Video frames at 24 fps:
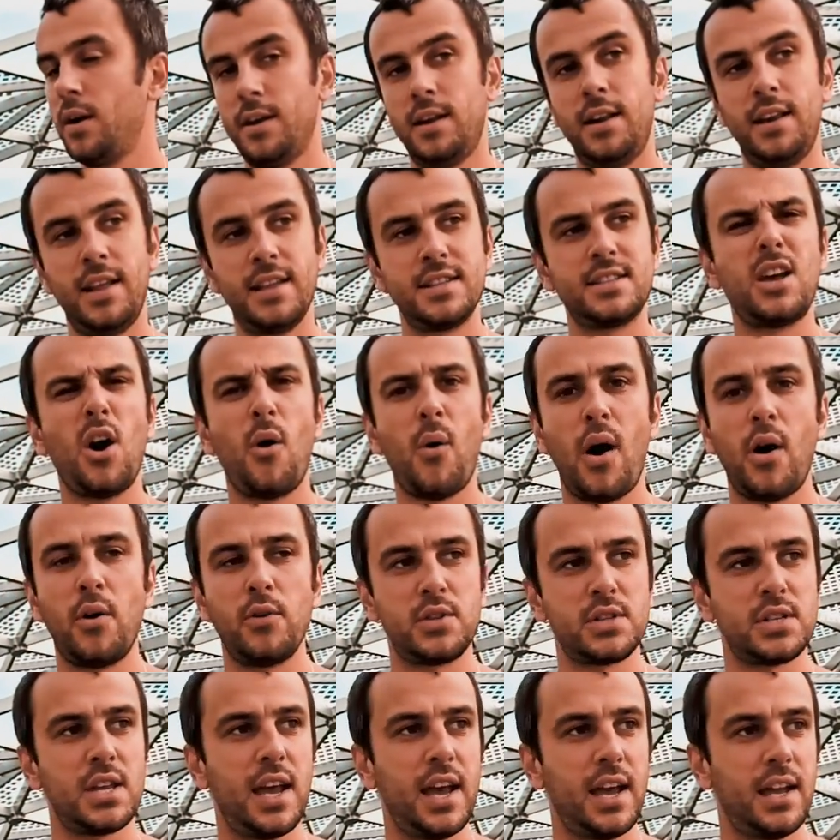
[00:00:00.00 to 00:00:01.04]
Let's go
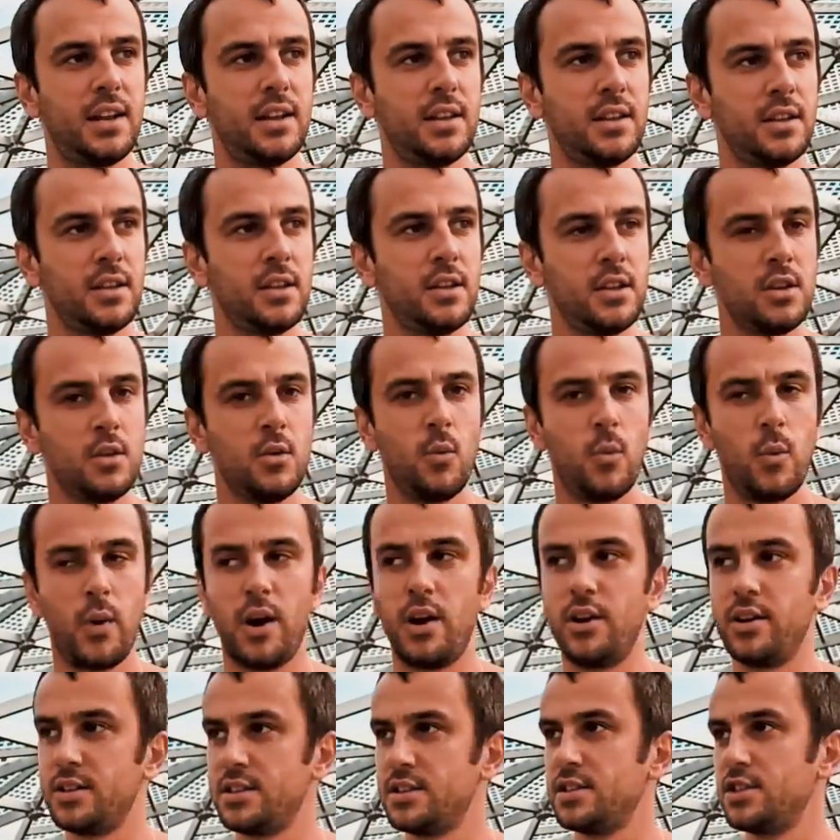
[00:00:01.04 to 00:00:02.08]
outside where
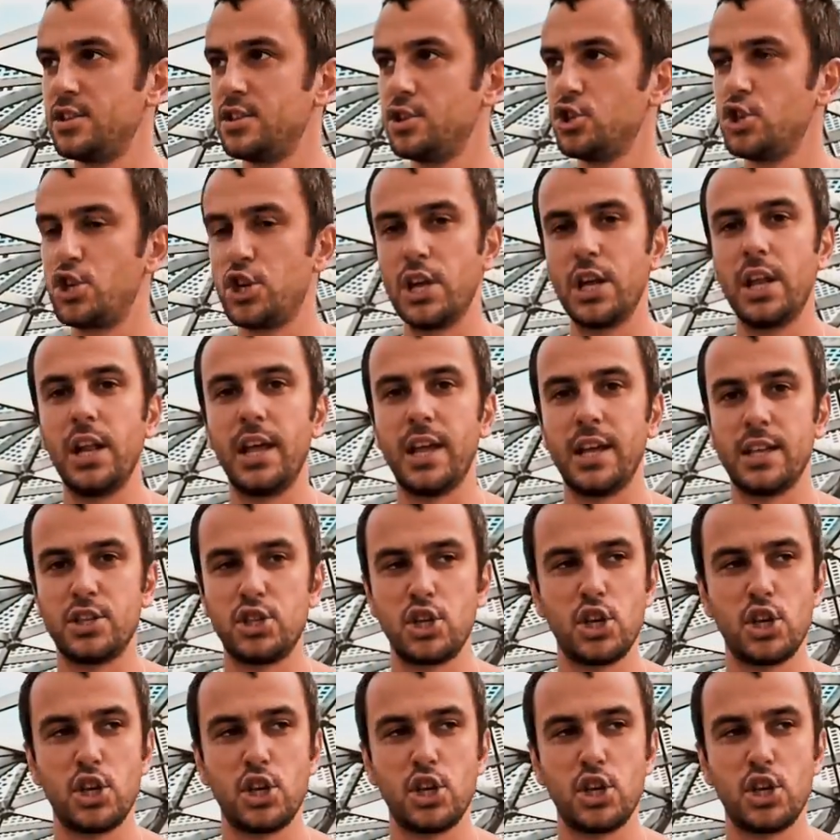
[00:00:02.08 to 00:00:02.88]
it's Chile.